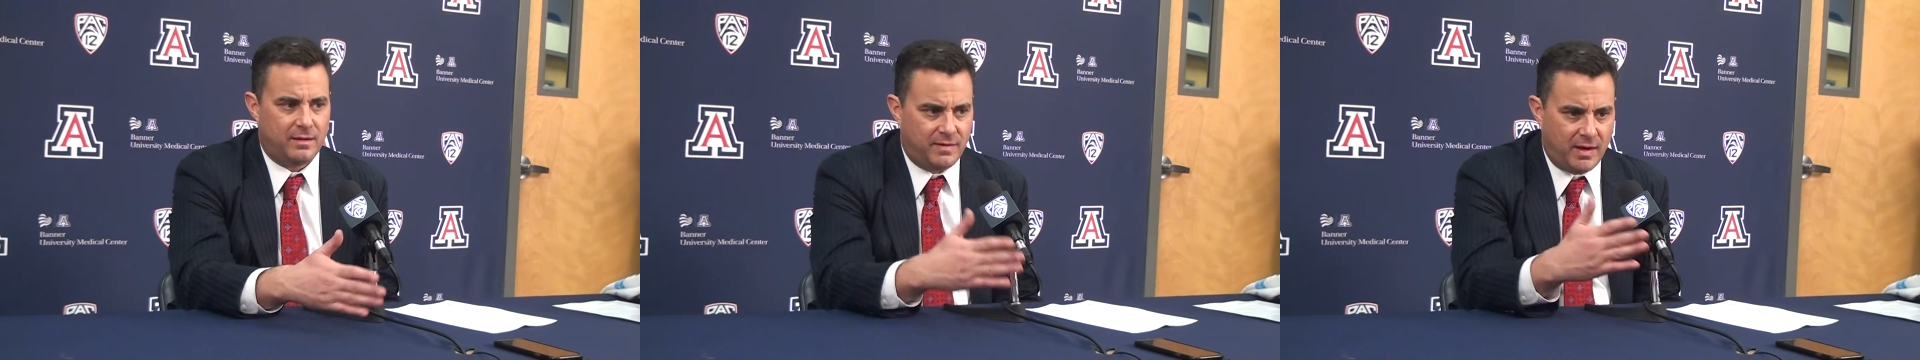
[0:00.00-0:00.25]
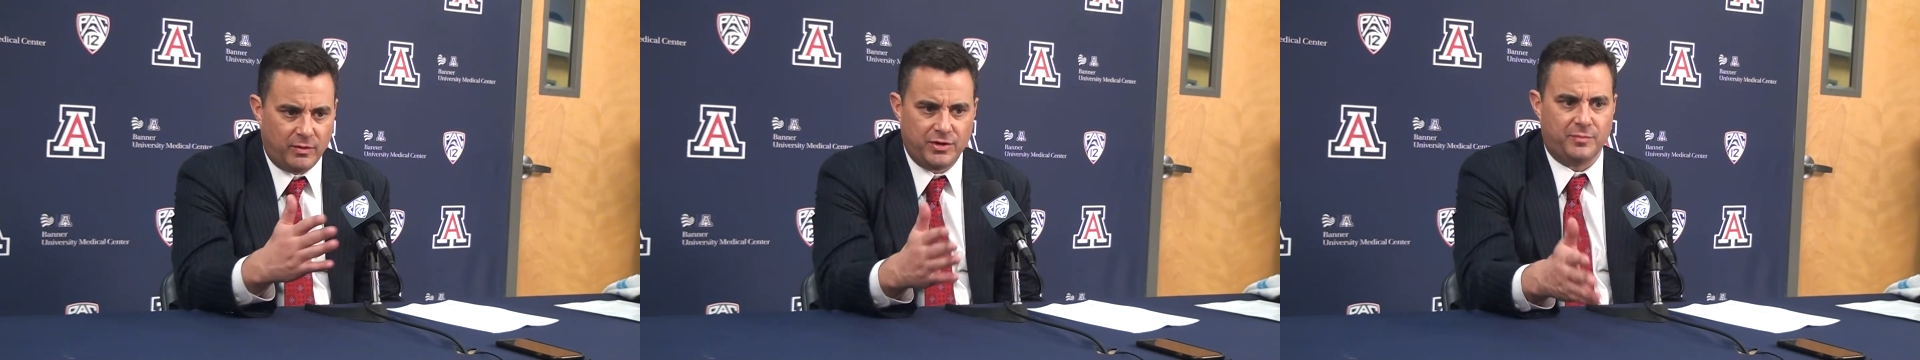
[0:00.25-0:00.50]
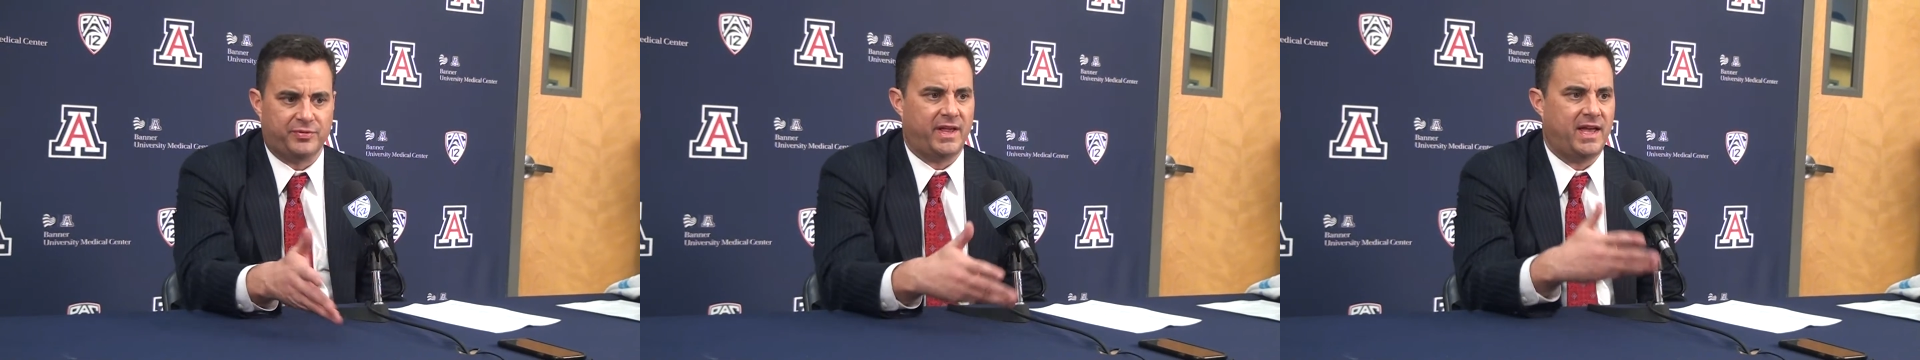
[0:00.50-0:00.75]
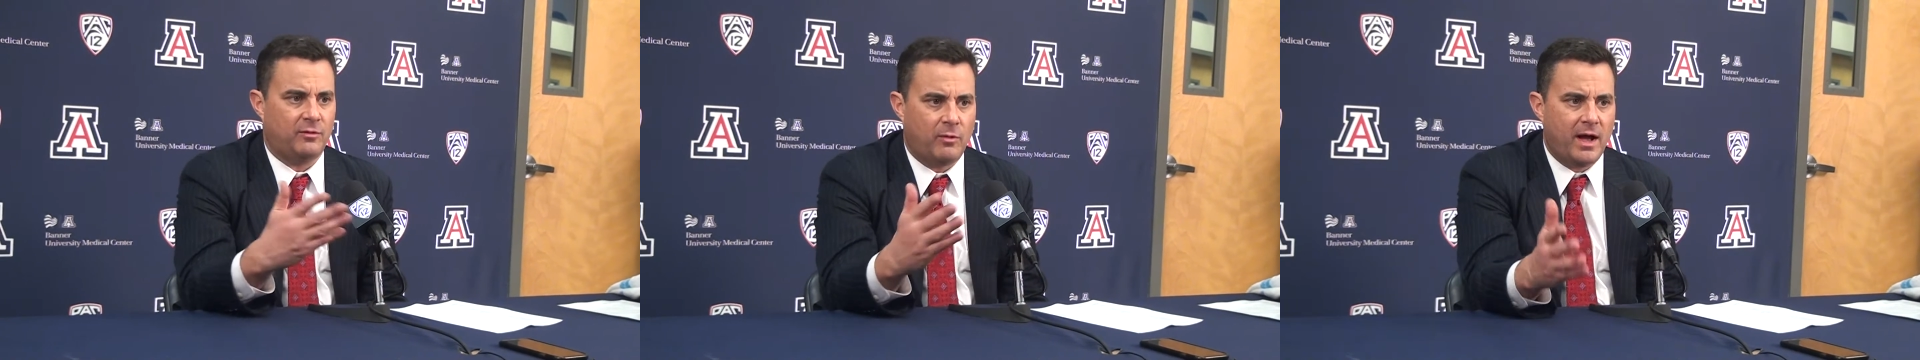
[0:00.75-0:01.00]
that when you're
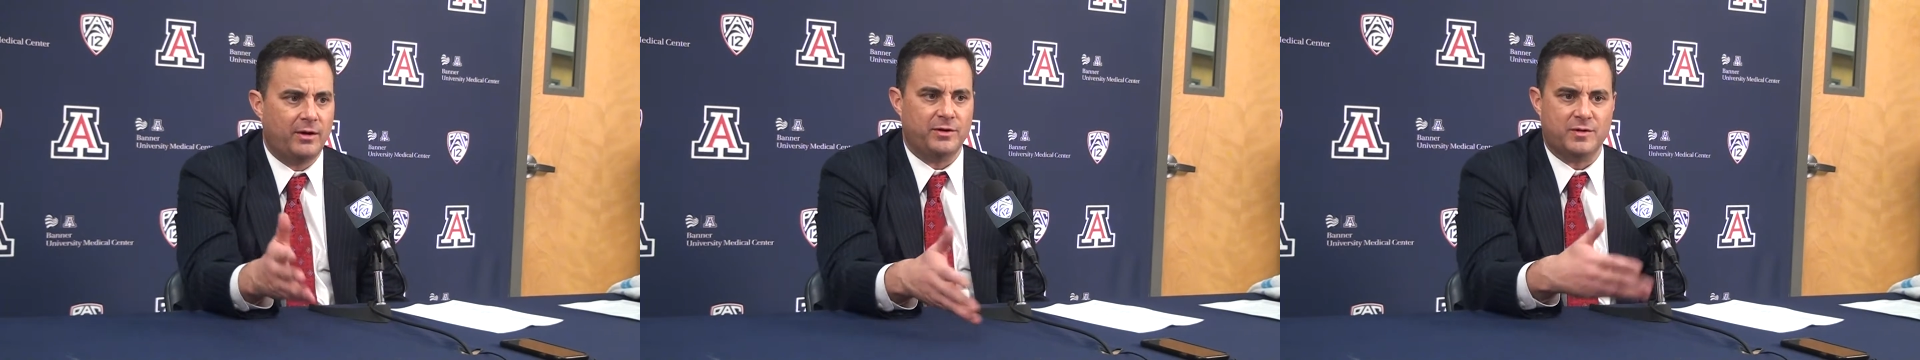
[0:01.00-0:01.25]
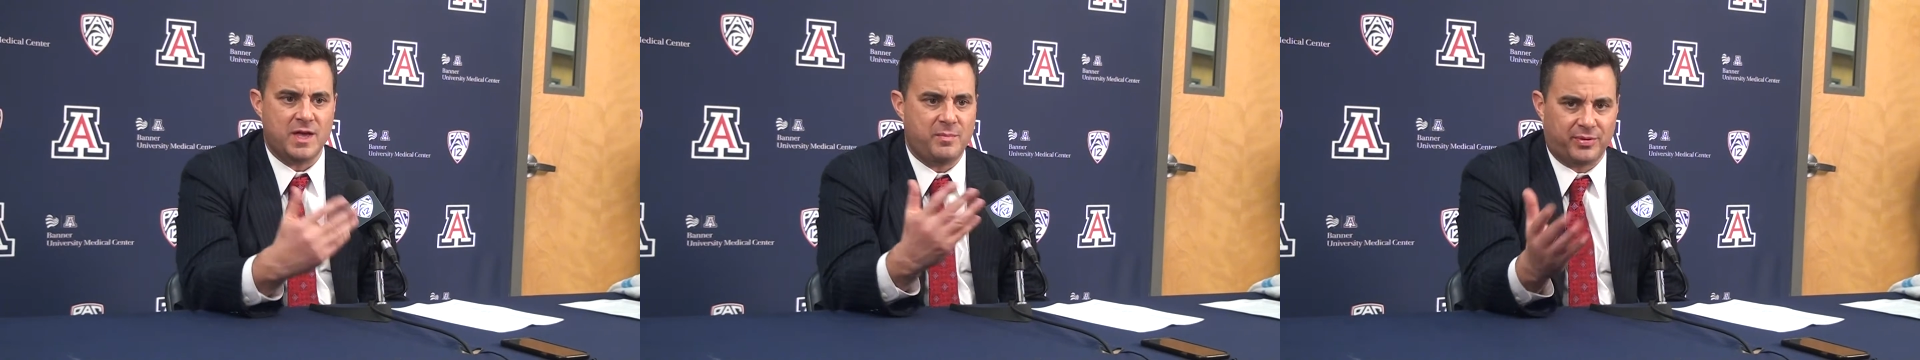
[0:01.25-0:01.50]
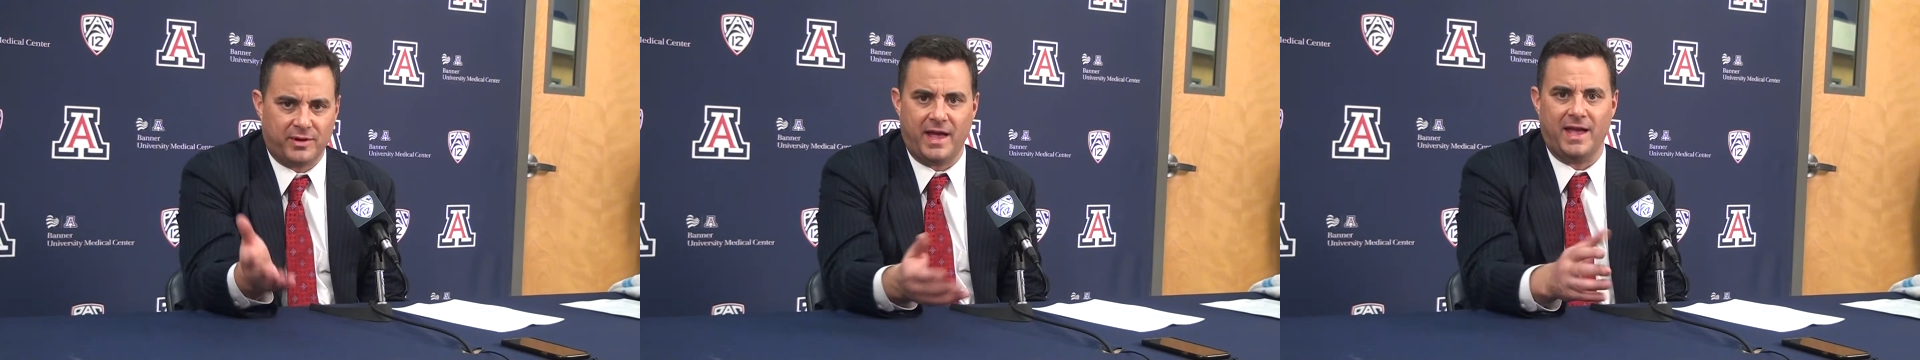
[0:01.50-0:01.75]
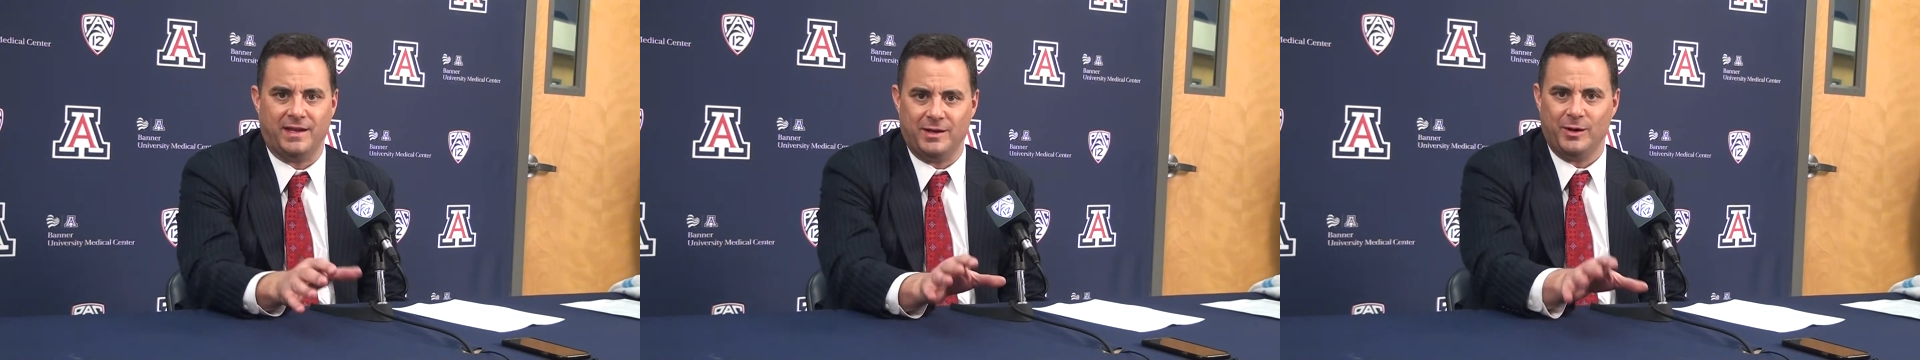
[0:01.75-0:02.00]
playing well, you keep
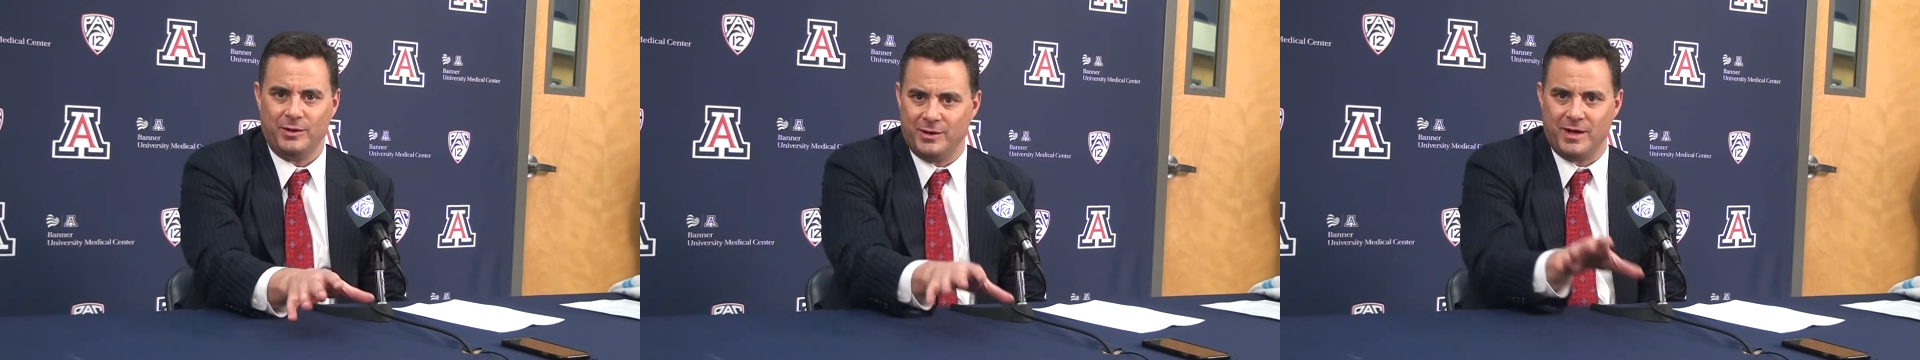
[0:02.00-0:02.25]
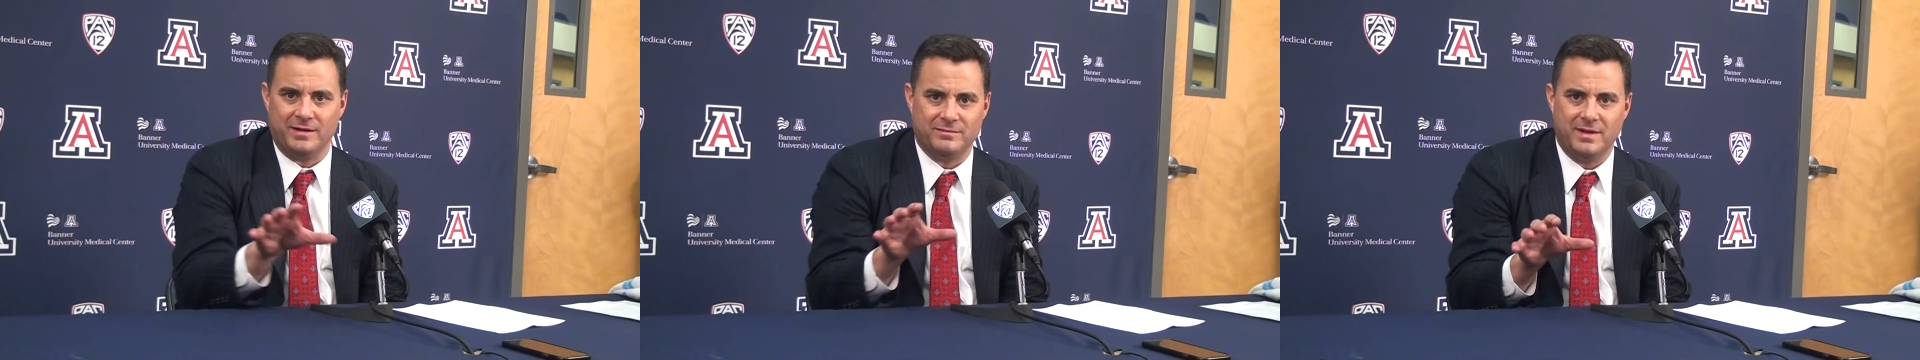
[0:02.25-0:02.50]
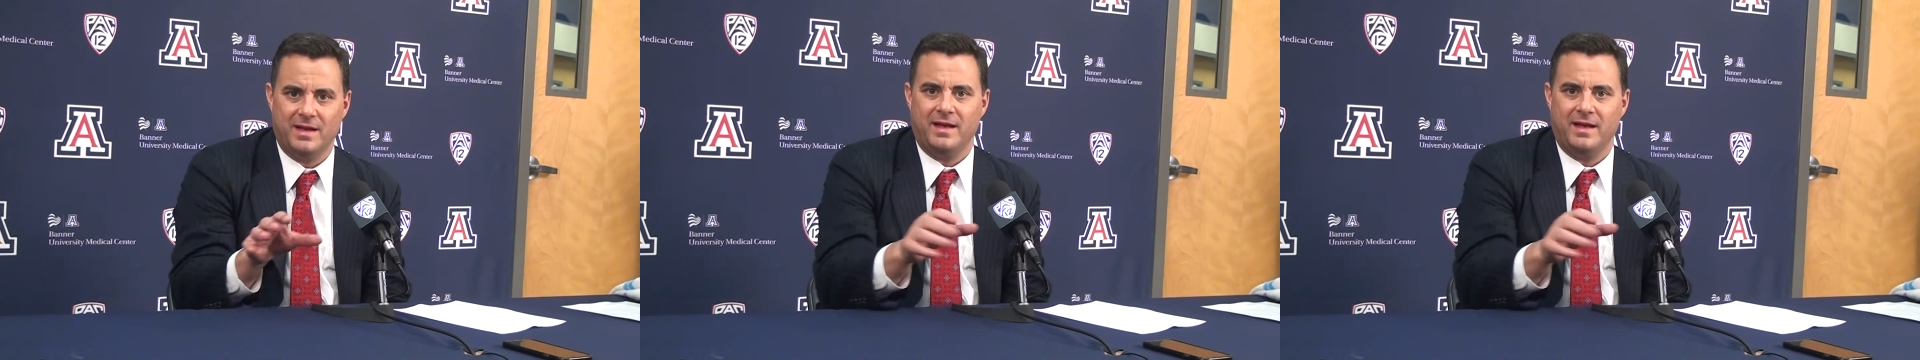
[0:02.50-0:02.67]
playing. You know, you're not